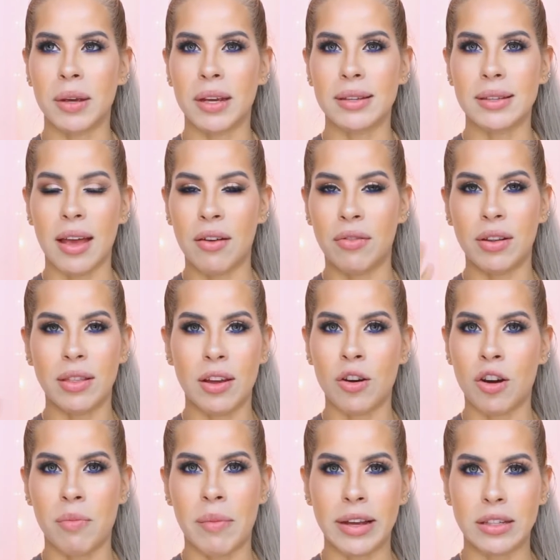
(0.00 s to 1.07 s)
because everything
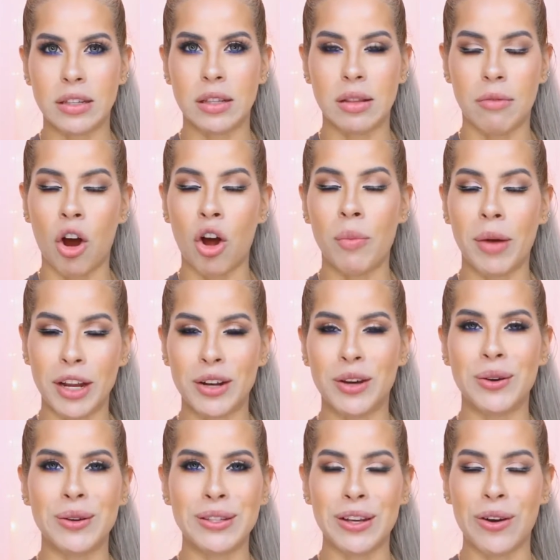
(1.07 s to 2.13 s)
on my
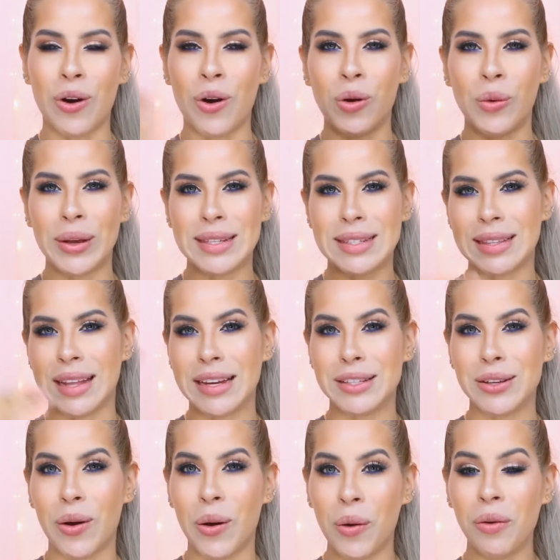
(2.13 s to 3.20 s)
nose always
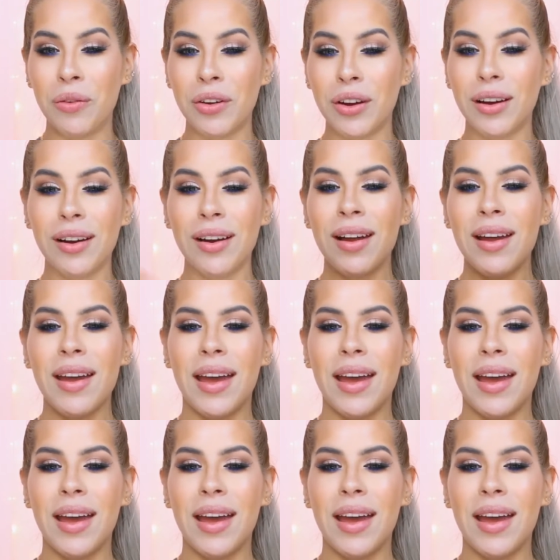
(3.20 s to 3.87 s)
slides over